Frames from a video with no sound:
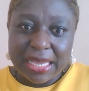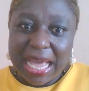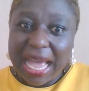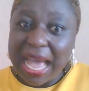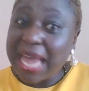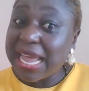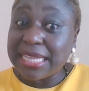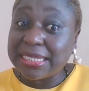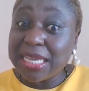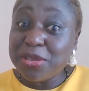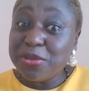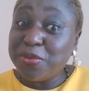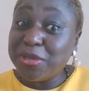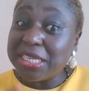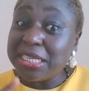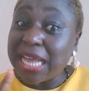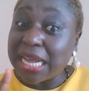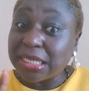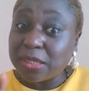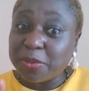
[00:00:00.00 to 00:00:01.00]
And I tell you,
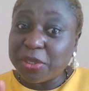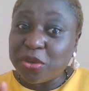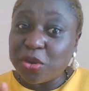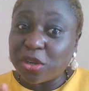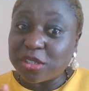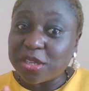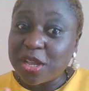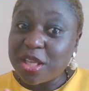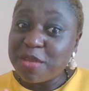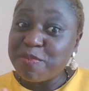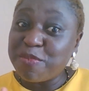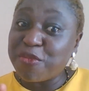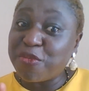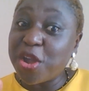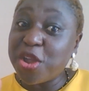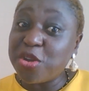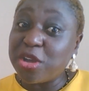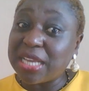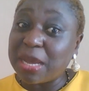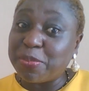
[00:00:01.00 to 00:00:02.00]
within that period, before
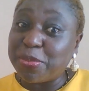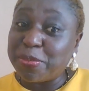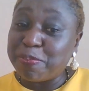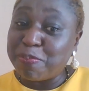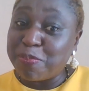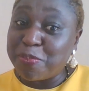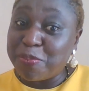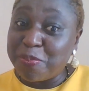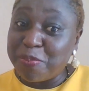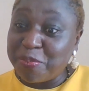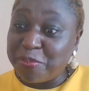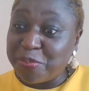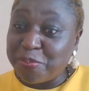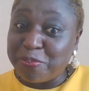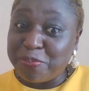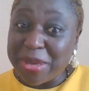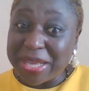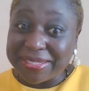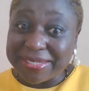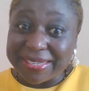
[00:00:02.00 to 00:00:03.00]
another
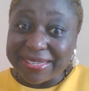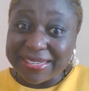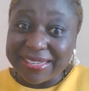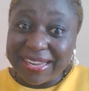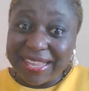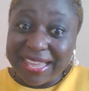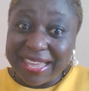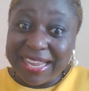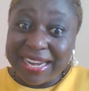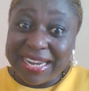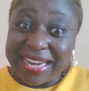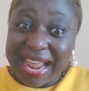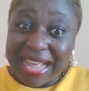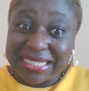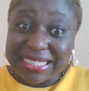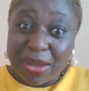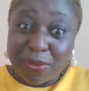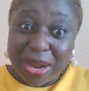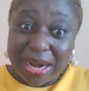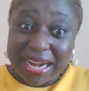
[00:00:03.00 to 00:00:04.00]
person in
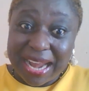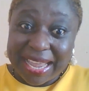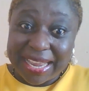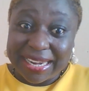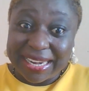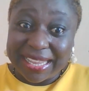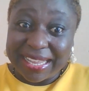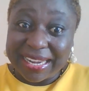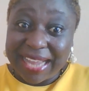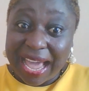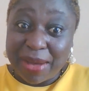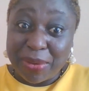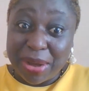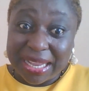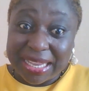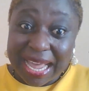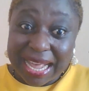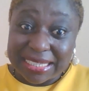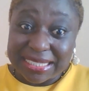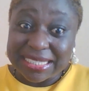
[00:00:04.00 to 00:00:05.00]
that our line, our
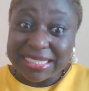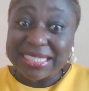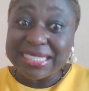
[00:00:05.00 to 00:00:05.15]
yard,